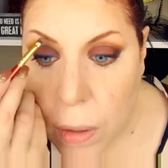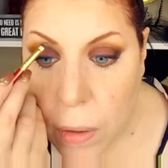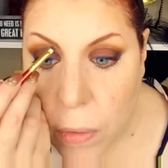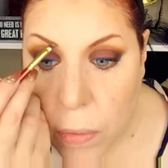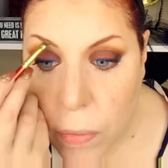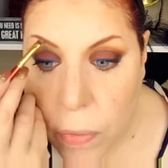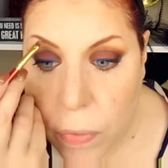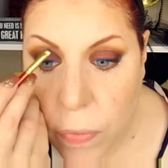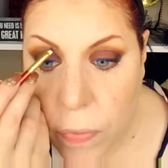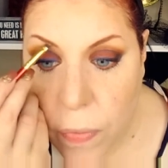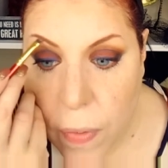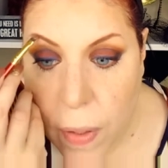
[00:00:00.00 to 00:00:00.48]

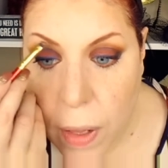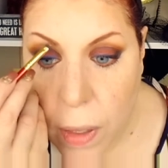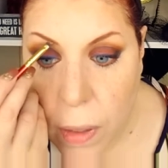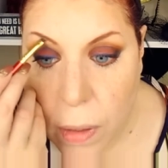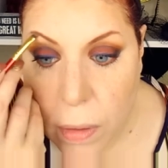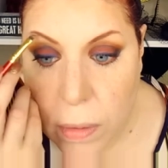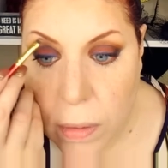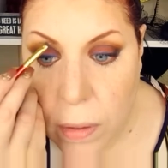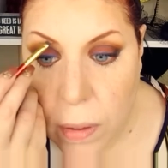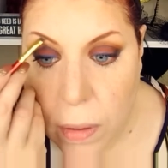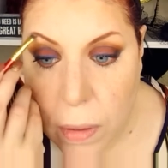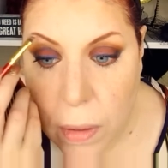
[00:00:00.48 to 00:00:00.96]

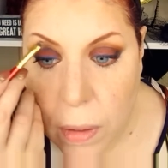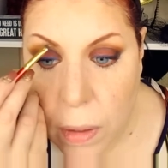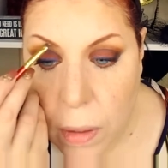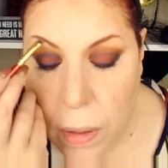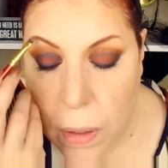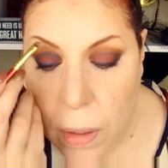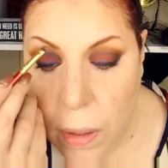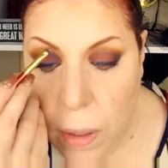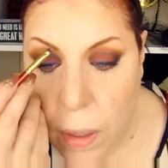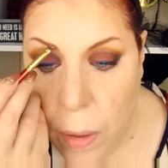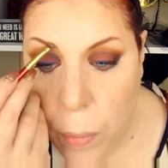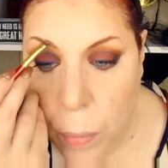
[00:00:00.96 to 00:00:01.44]
felt,
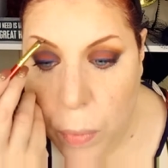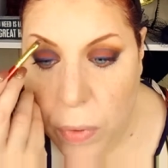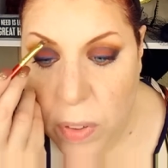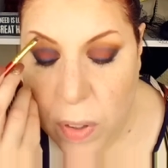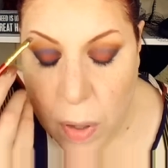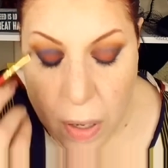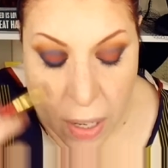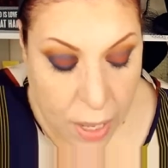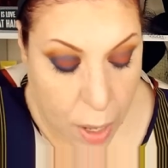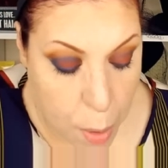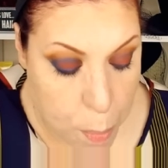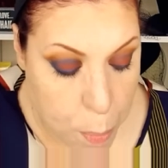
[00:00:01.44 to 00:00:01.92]
it was
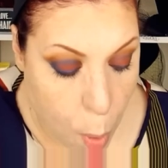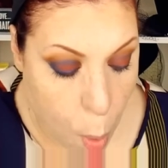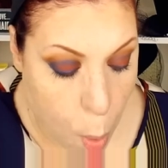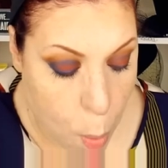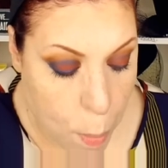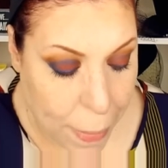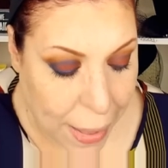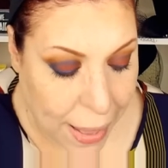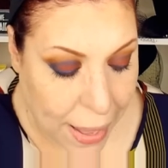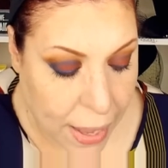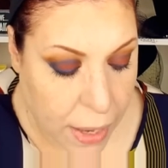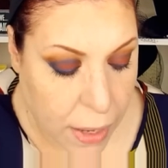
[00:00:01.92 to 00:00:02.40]
like a
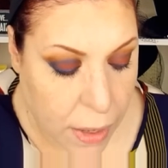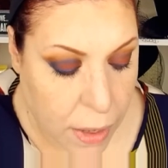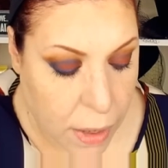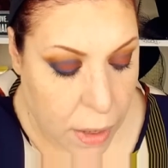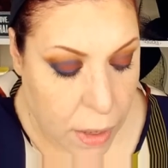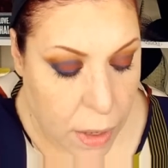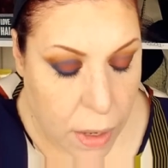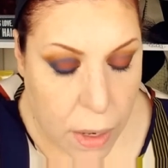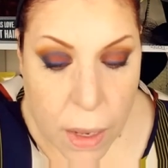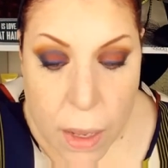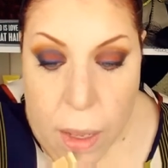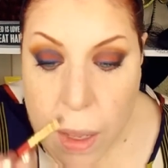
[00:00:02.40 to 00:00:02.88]
pomade,
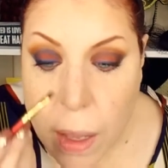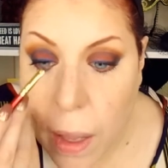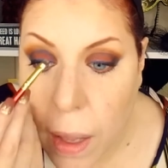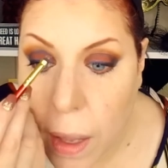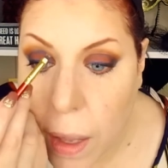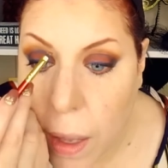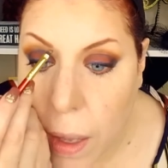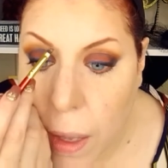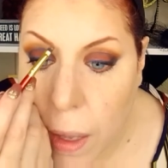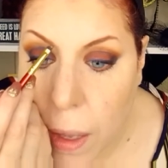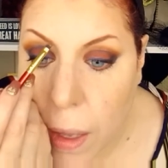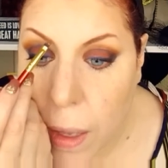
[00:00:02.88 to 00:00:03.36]

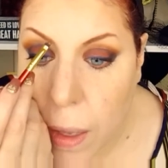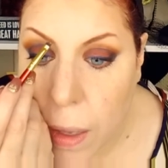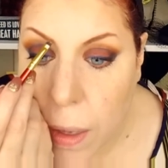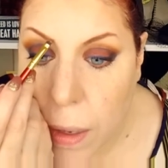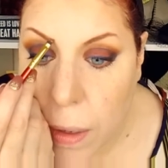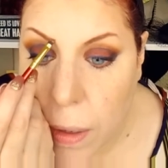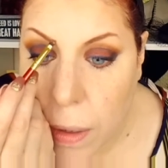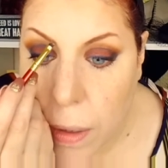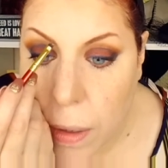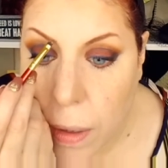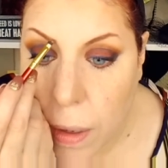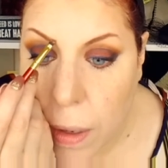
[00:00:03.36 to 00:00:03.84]

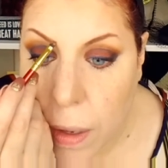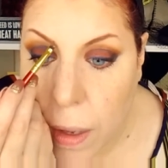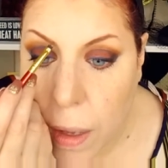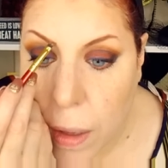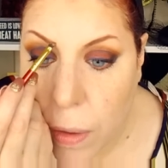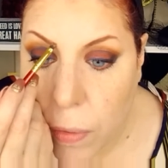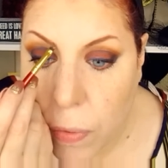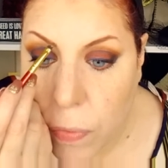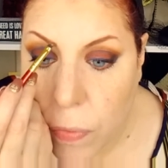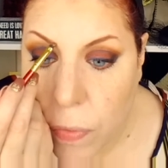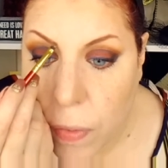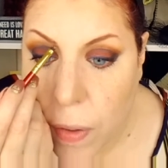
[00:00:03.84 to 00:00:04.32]
and I
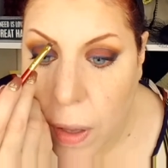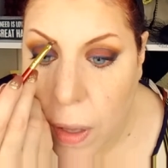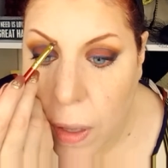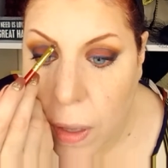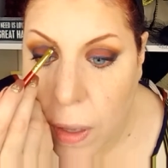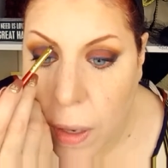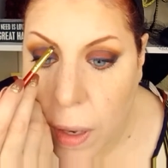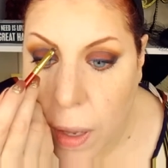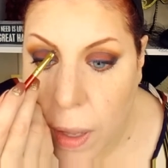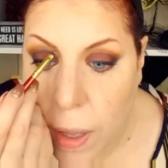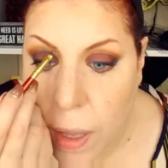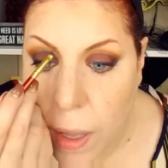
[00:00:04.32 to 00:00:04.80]
felt
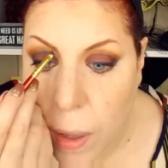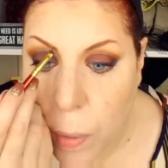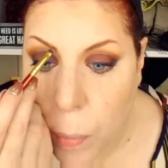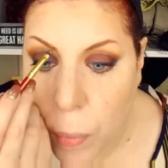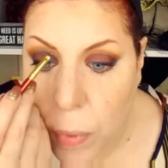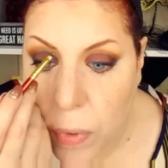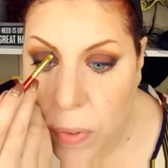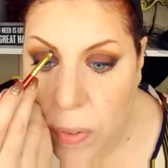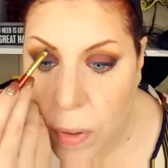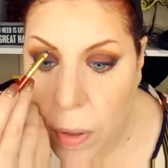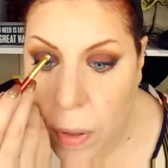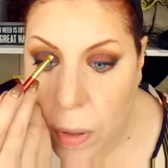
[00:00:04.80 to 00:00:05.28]
like it
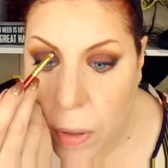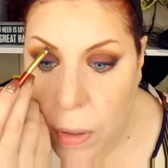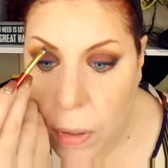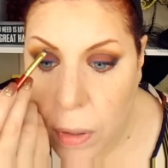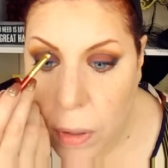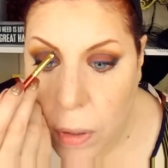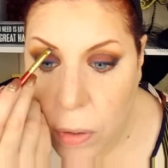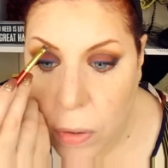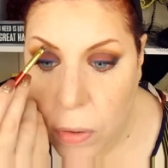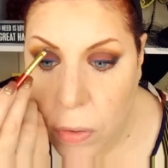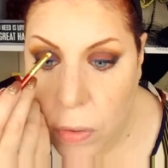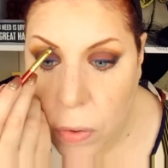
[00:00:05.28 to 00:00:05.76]
was a
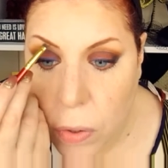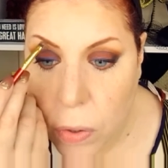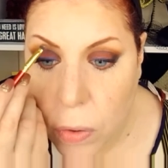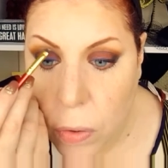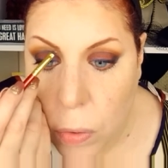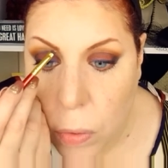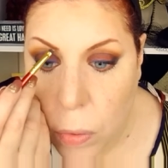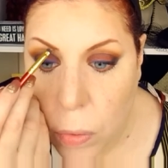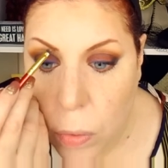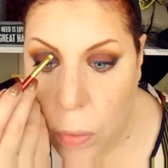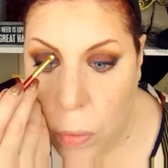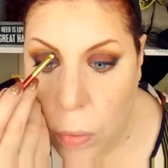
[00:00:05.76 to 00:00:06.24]
little
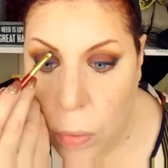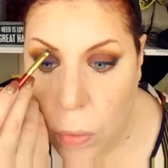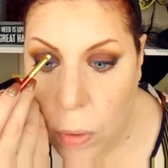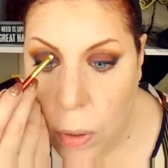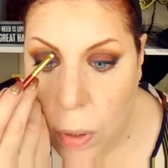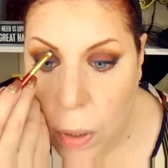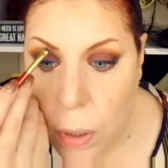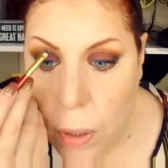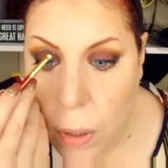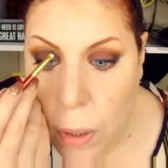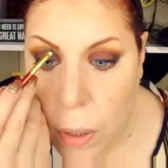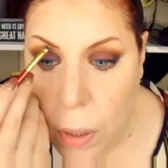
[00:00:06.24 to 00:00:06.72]
too,
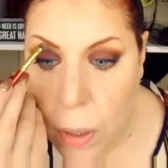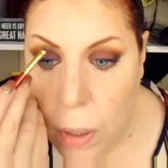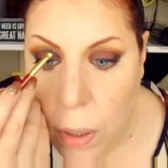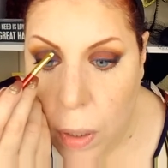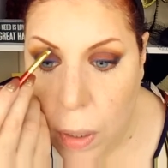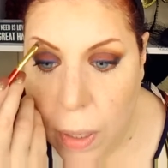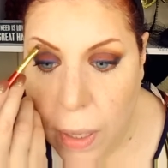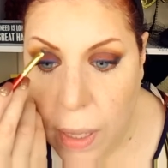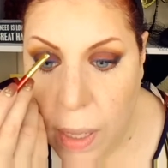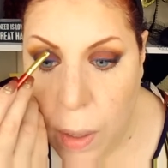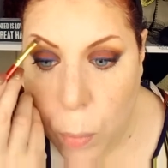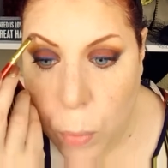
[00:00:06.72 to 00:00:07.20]

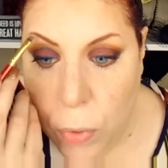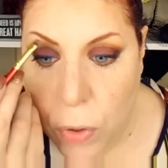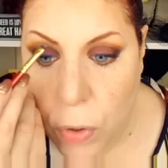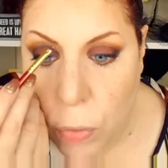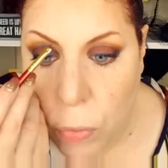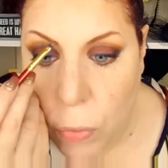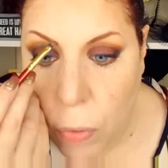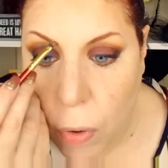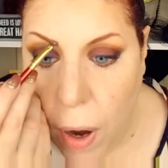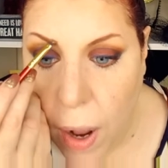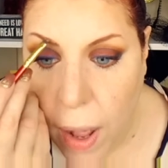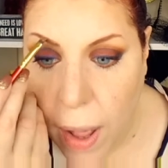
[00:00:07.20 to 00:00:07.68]
like it would
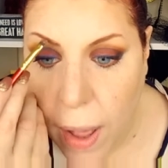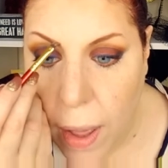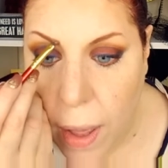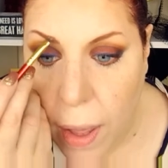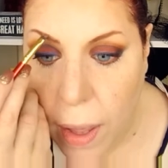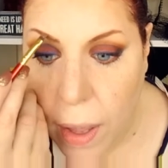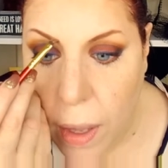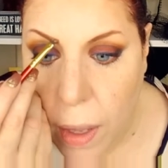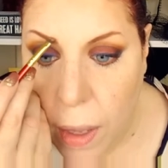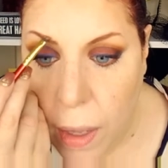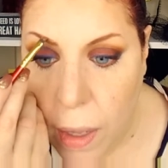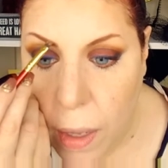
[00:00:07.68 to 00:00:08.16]

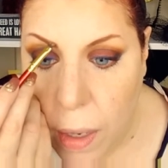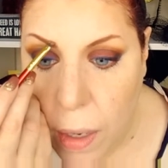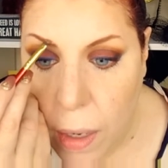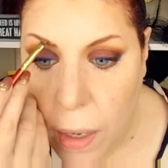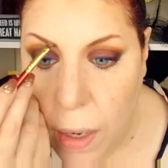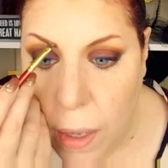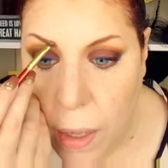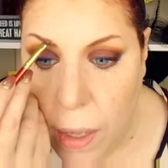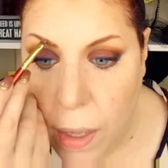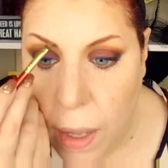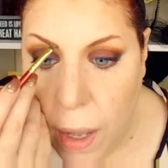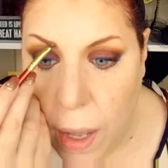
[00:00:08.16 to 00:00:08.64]
dry,
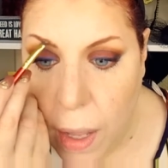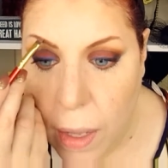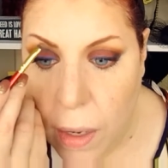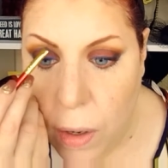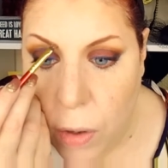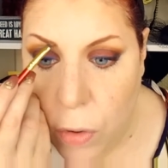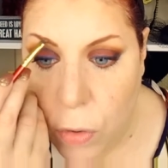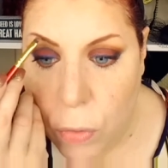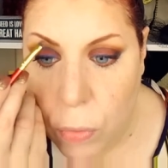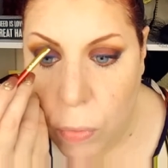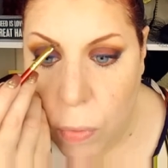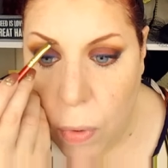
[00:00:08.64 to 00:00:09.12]
like it had a
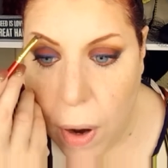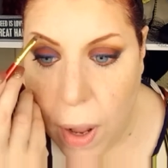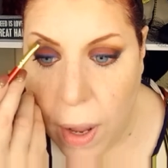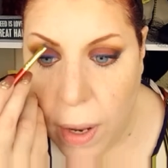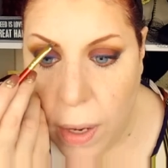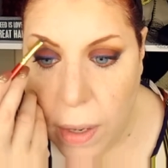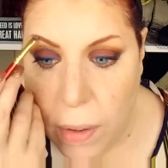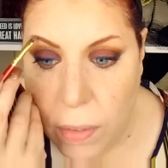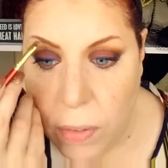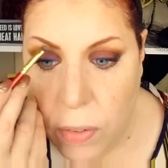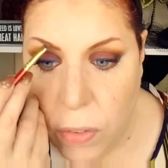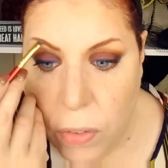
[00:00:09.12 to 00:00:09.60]

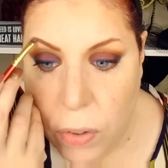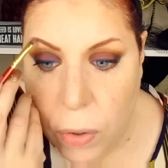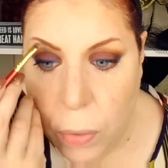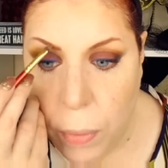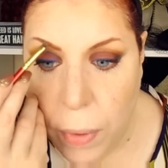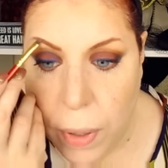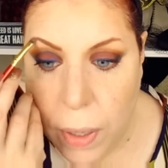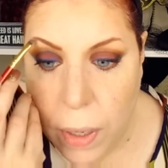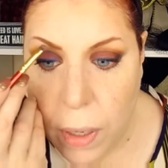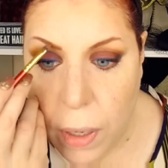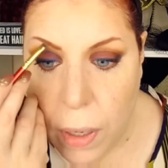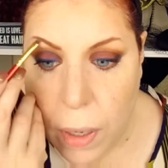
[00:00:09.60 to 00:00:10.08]
dryness to
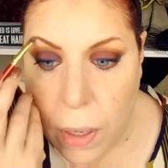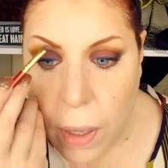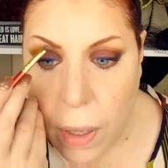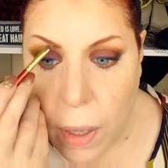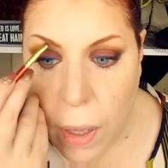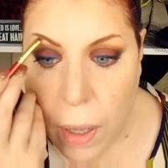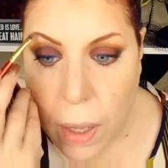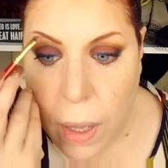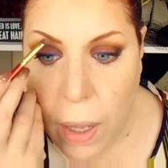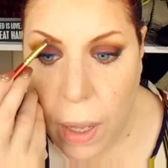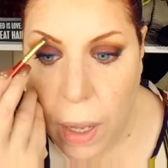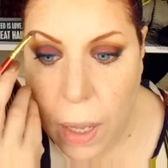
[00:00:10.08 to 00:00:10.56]
it,
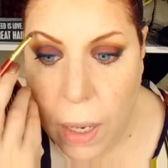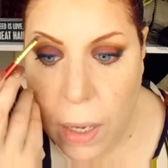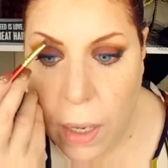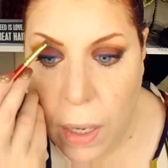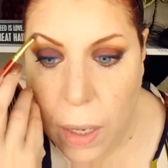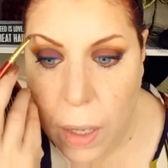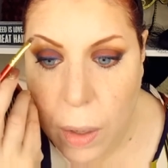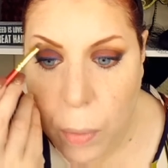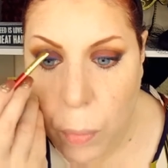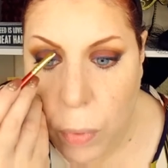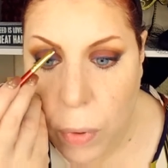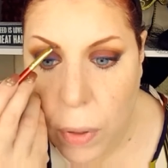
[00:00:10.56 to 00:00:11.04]
and
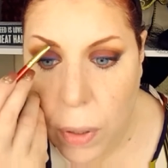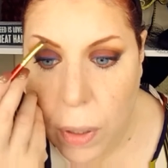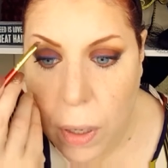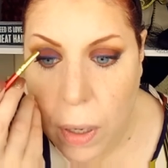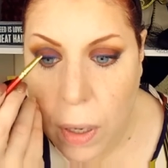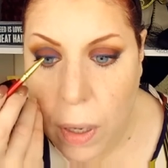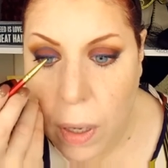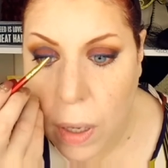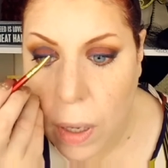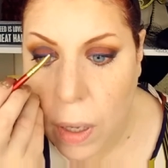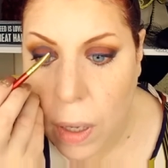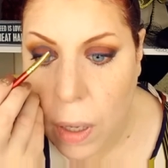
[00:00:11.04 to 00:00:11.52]
it would
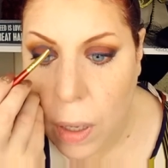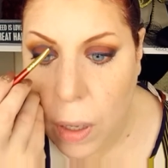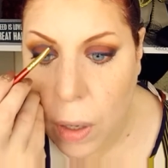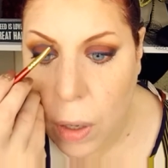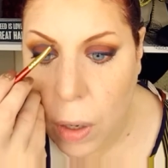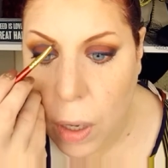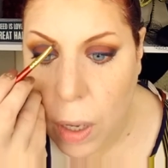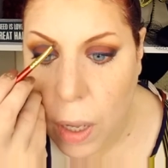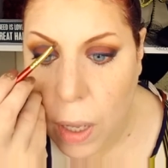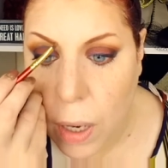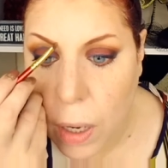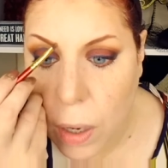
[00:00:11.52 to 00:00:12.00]

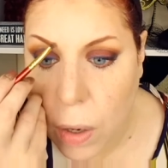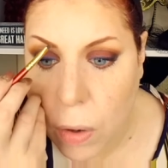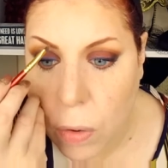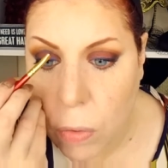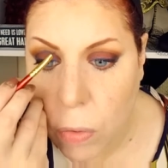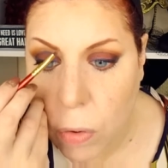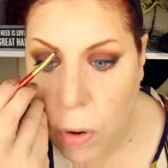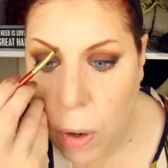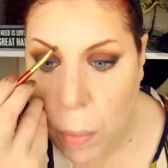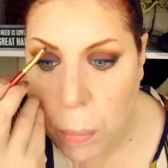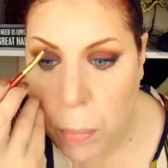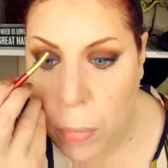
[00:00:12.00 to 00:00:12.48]
kind of
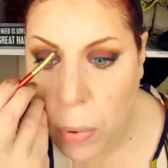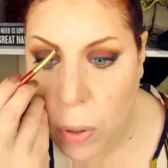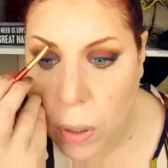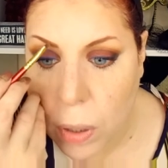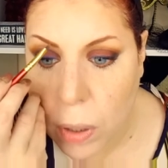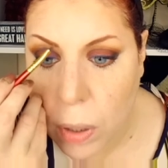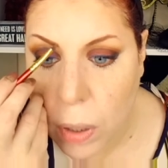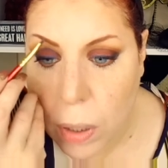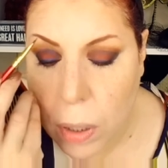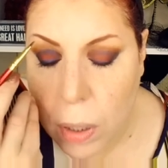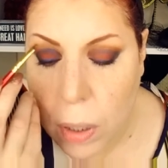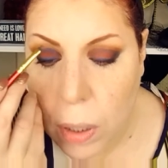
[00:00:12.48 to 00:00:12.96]

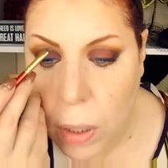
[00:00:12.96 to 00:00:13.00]
crumble